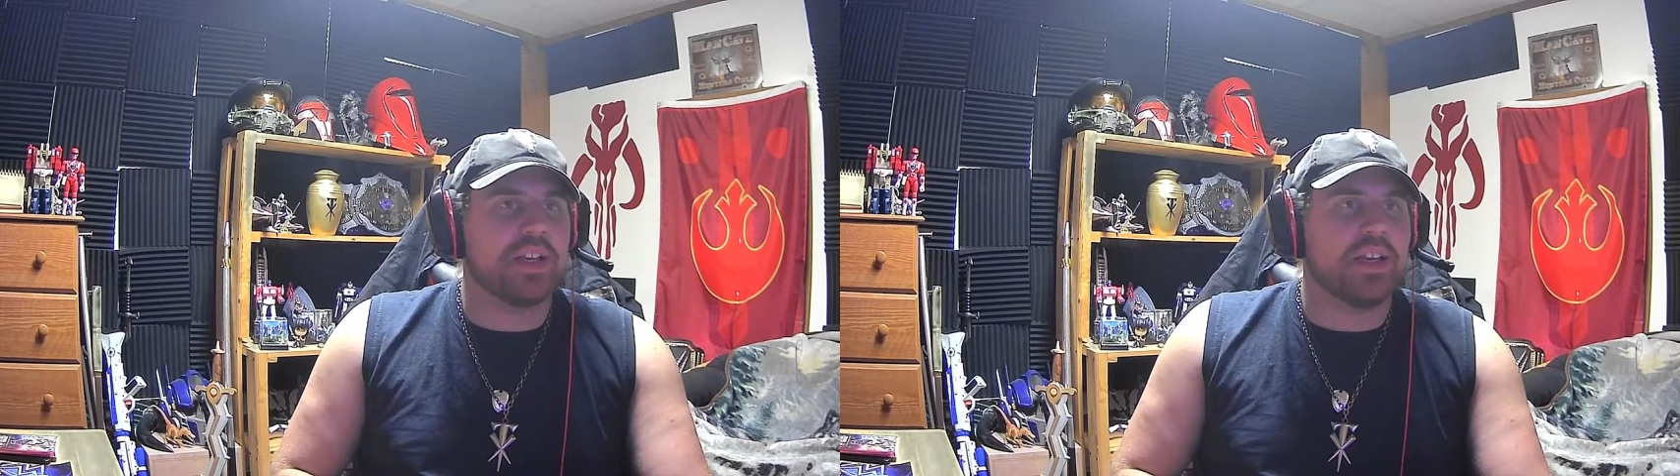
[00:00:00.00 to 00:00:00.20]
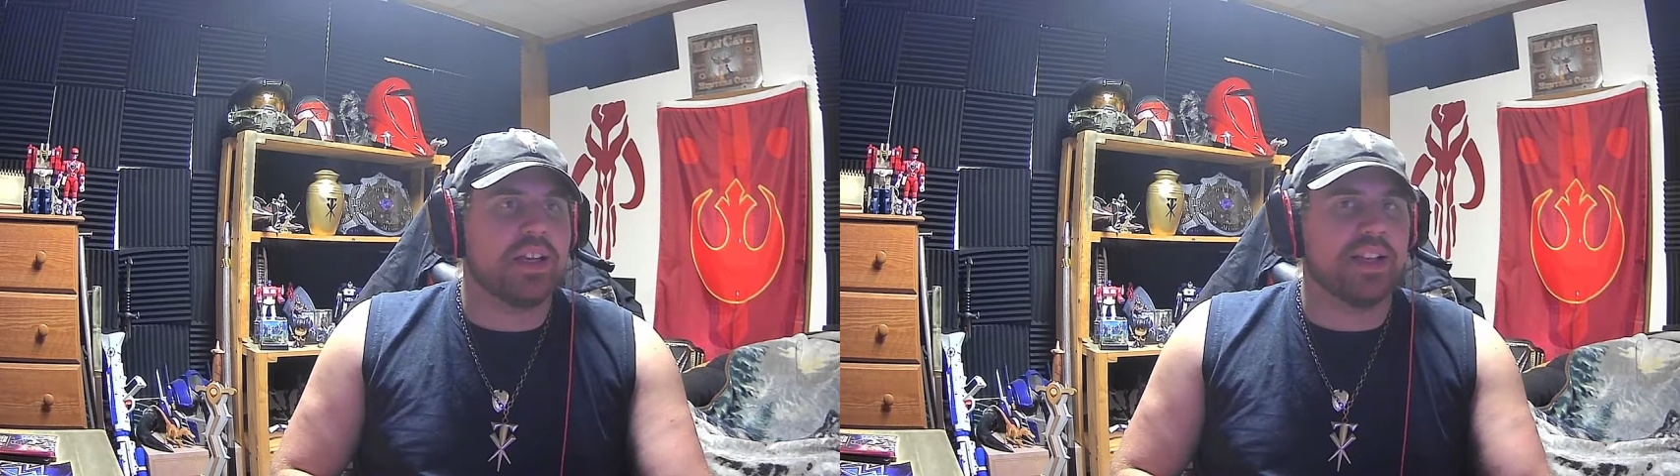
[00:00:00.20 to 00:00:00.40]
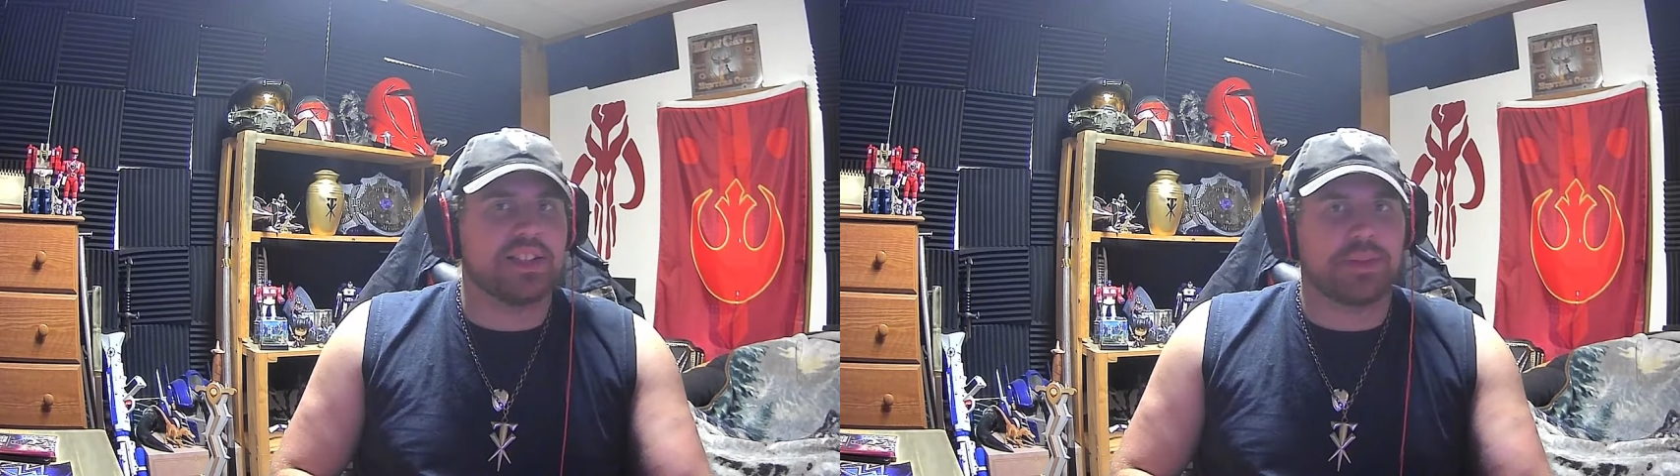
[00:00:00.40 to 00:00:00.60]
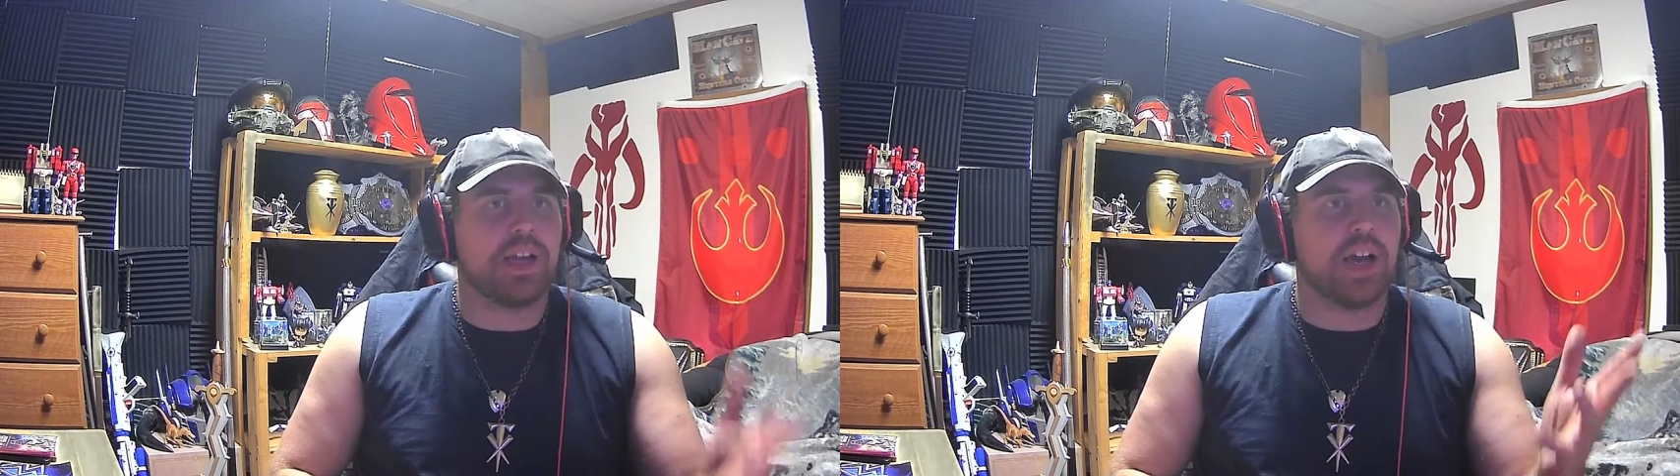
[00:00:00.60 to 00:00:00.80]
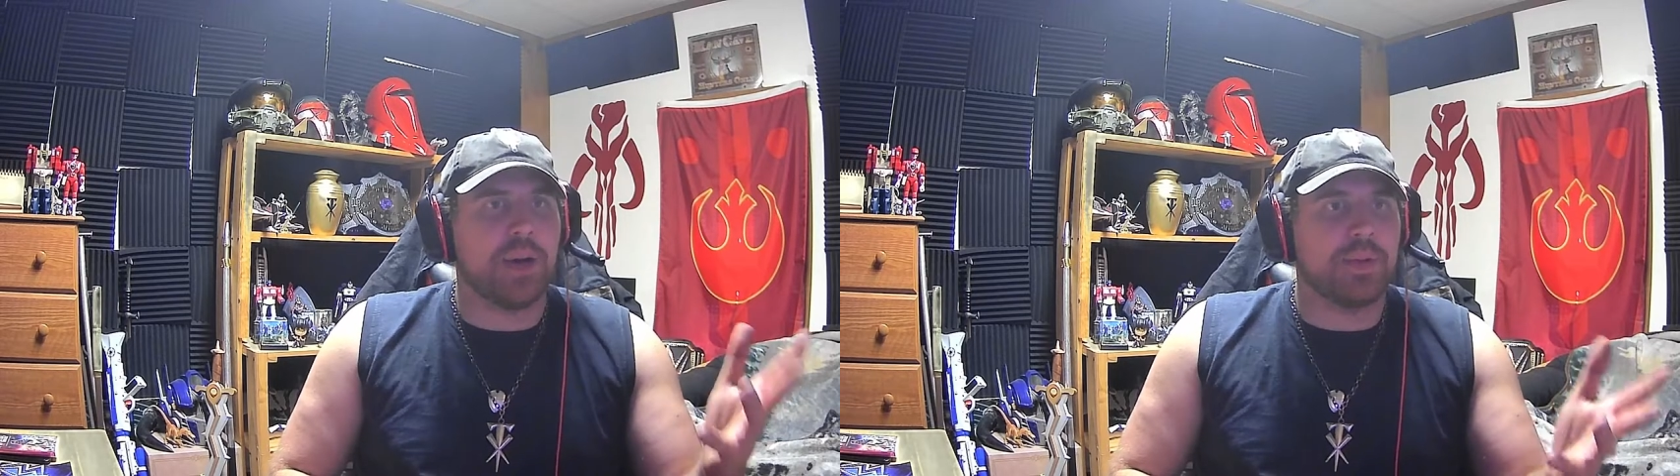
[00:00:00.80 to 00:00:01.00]
and that's going to
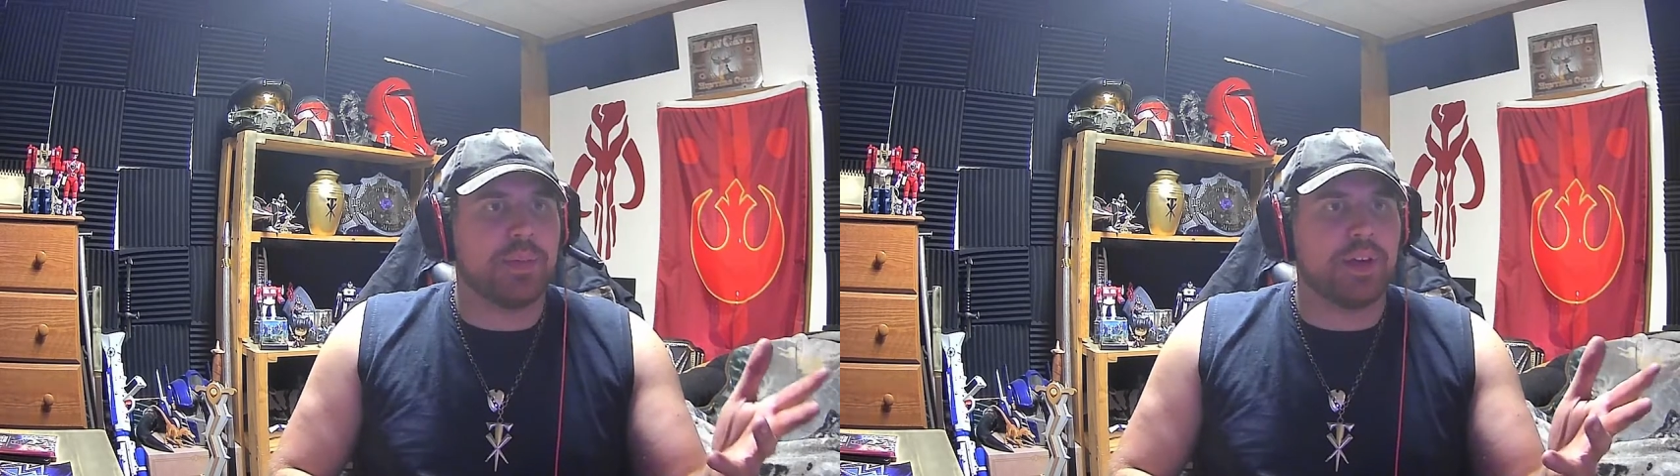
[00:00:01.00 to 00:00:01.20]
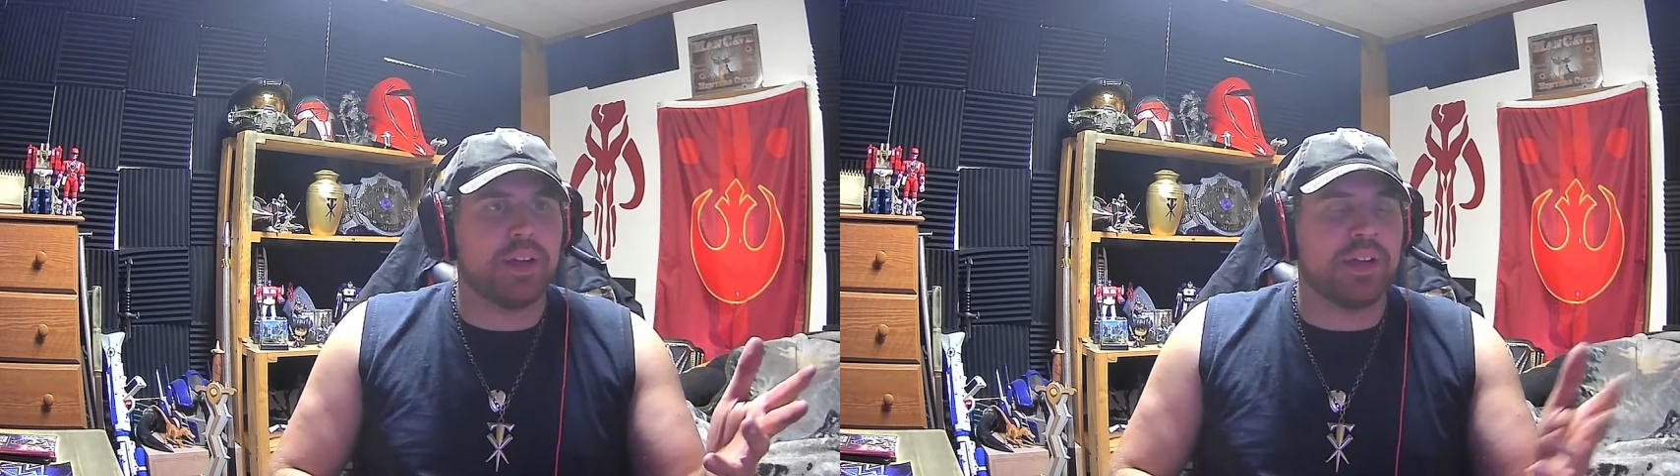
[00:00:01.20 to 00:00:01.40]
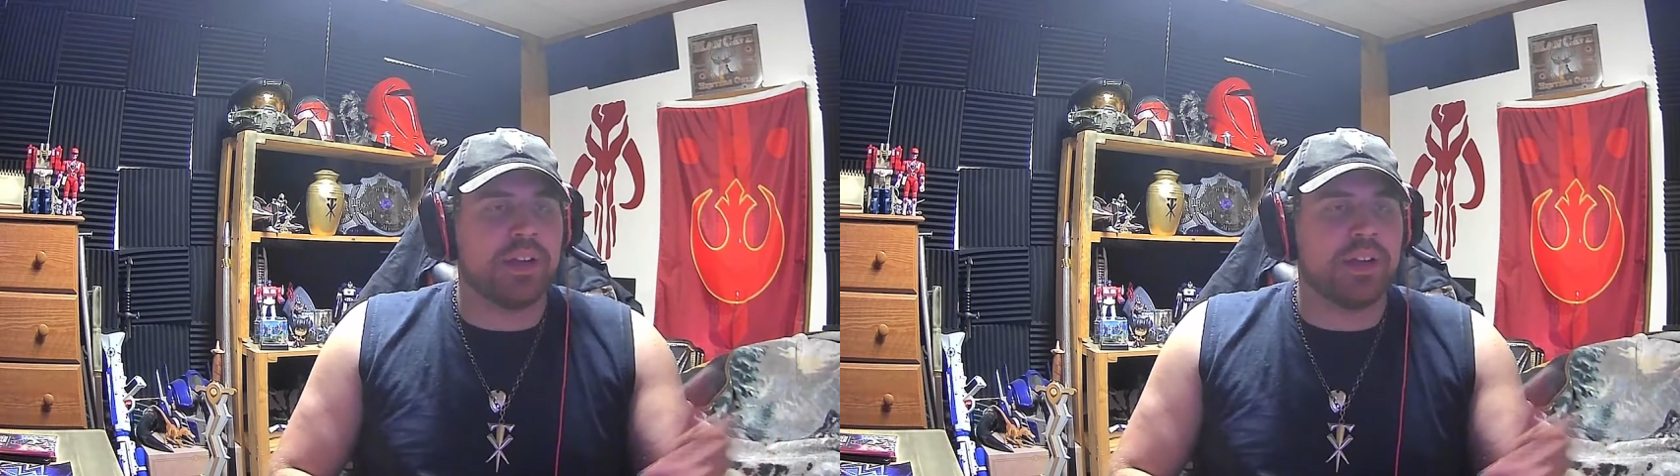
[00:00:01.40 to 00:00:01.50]
be Omni Man.